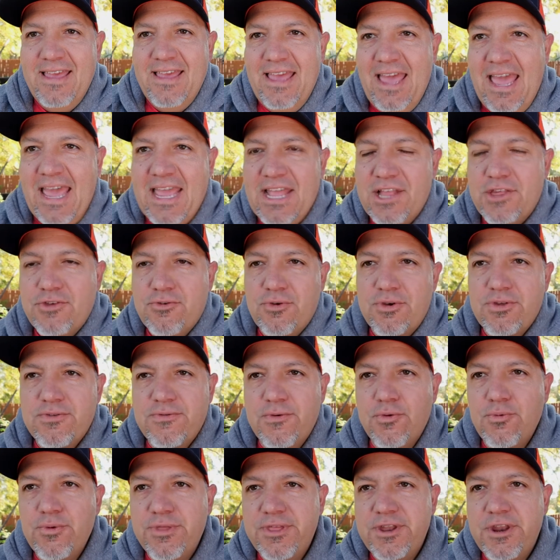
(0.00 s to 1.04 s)
Hey, it's
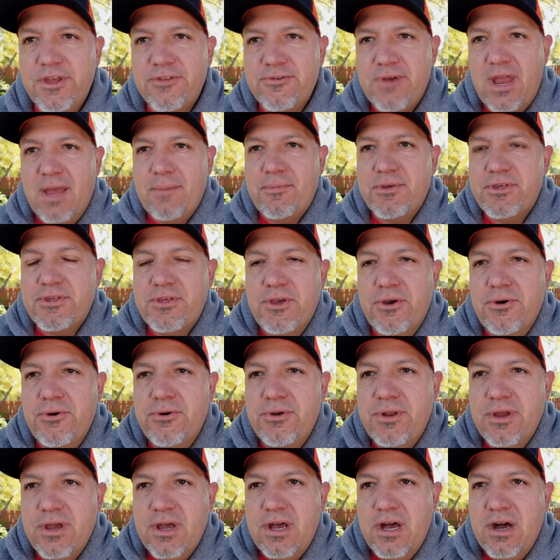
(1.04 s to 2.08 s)
Christopher with another
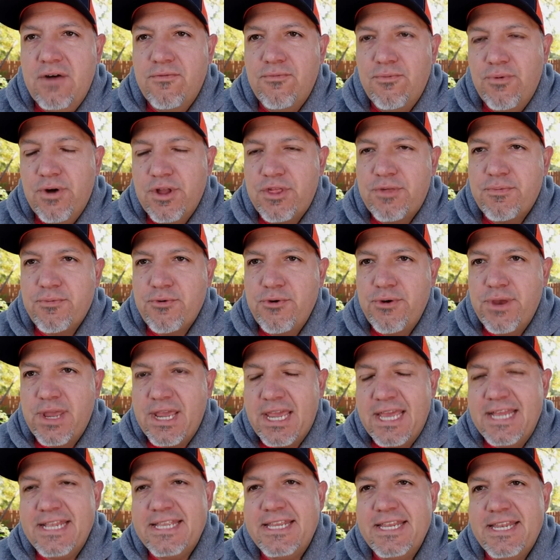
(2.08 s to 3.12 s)
episode of What's Brewing,
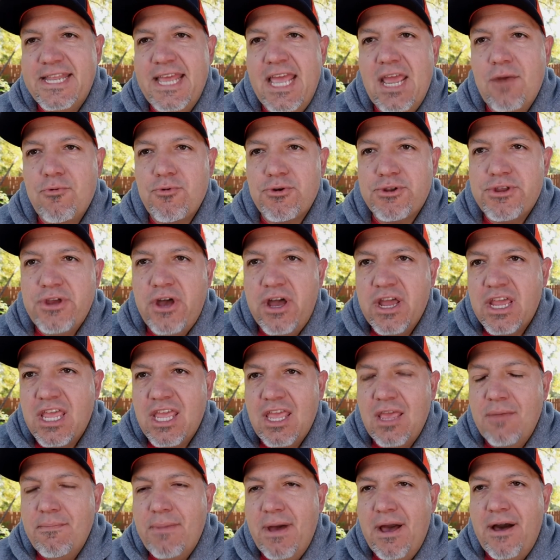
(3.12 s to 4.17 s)
and today we're
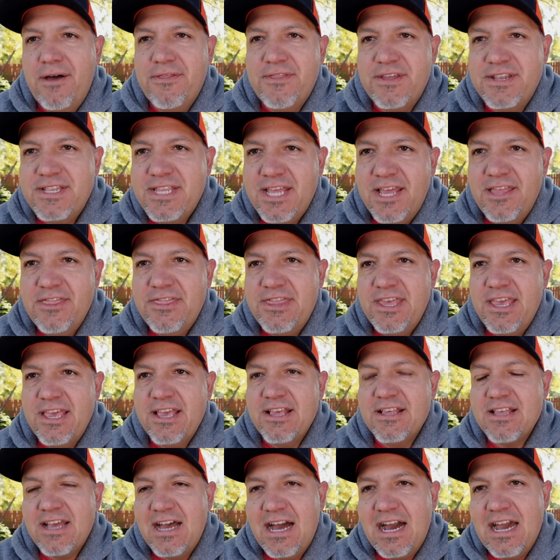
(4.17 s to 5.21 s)
talking about the 10
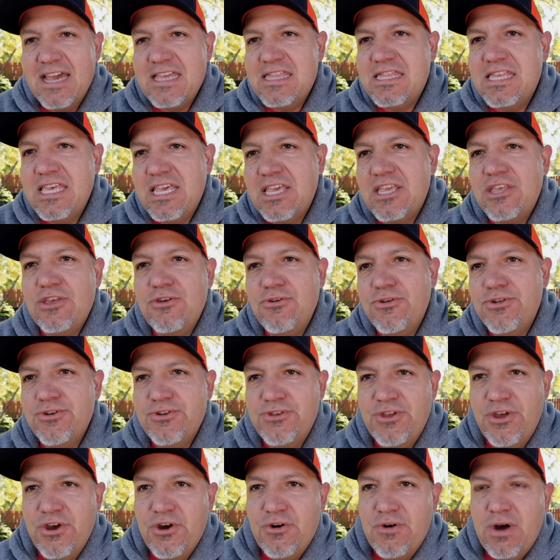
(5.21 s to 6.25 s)
things I think you should
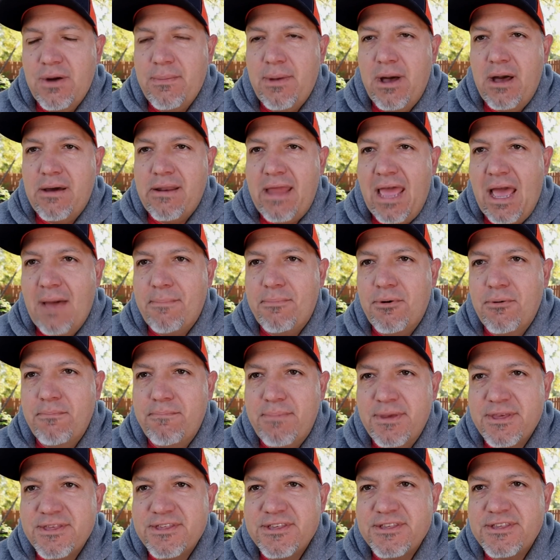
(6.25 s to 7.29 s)
know about Apple
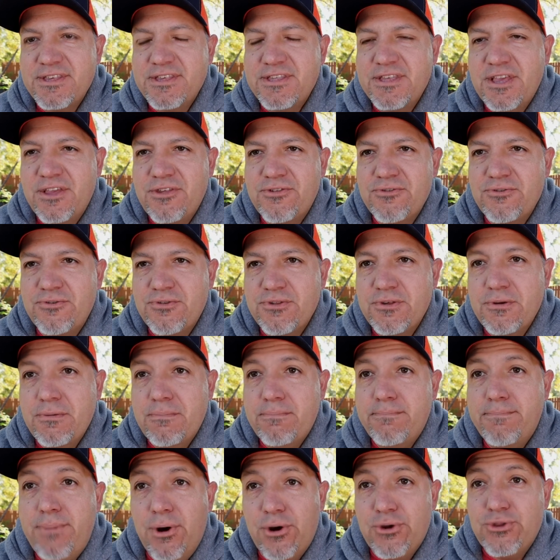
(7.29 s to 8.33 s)
Business Essentials,
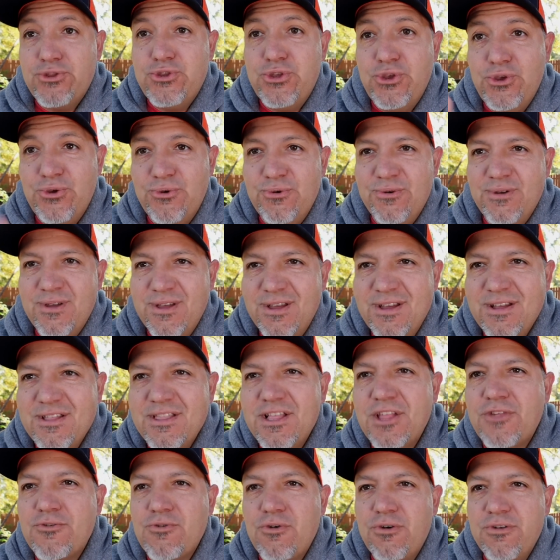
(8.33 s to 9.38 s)
Part 2.
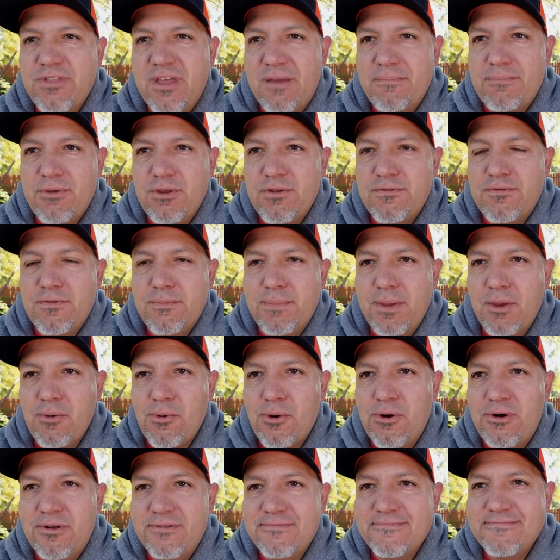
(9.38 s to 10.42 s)
Let's roll that beautiful
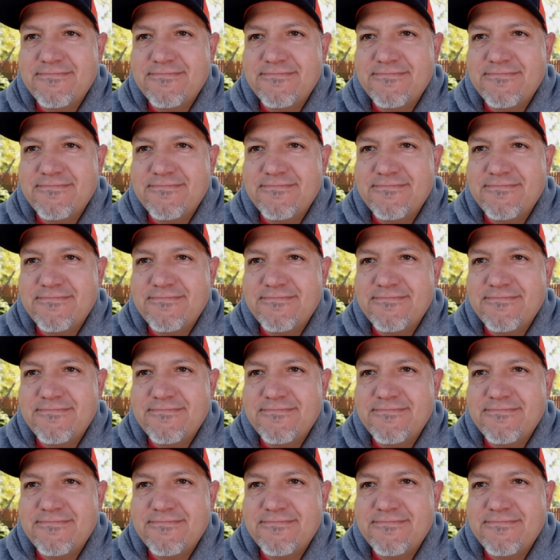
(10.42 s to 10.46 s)
B-roll.